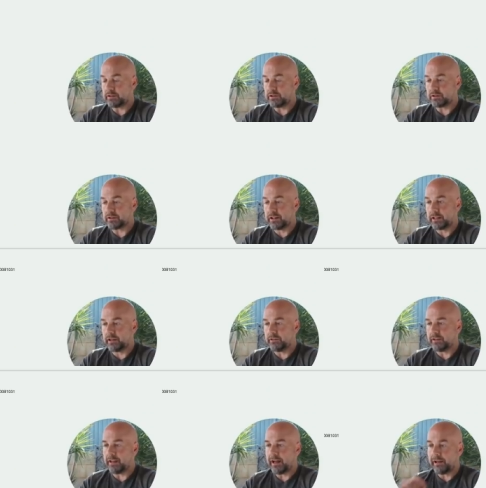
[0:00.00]
You just click
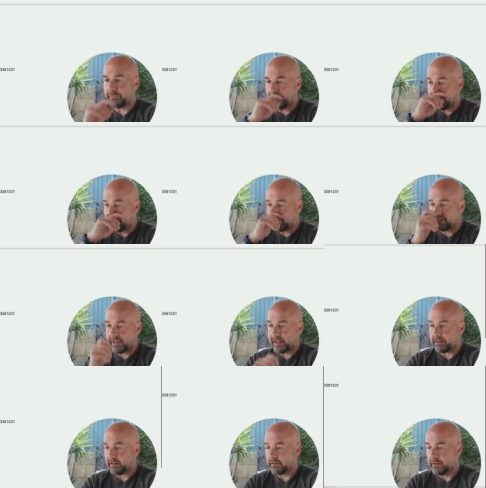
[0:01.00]
on the live and it will
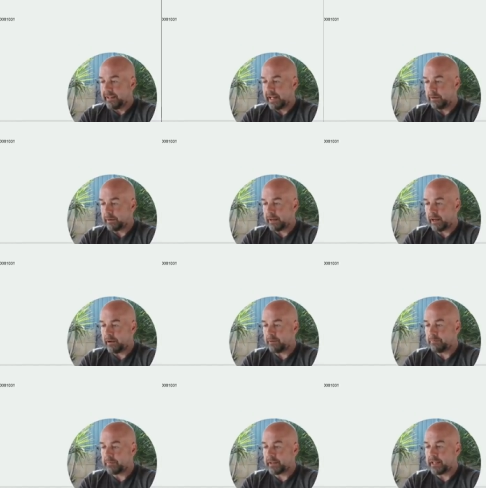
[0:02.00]
tell you, there we
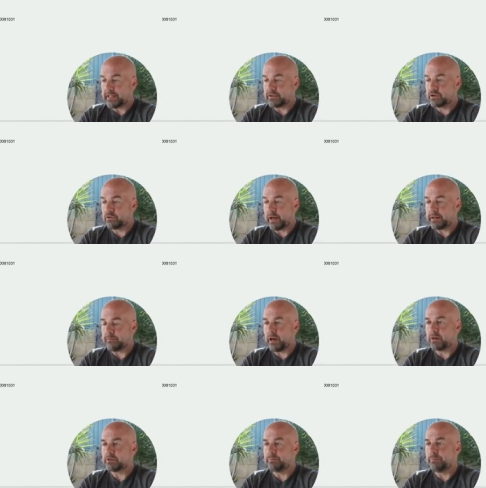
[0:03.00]
go, it's
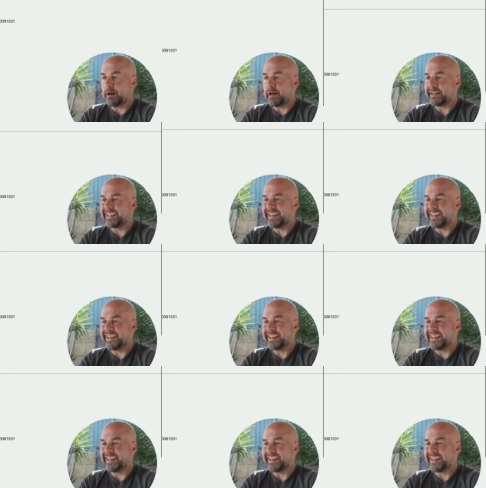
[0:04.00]
trademarked by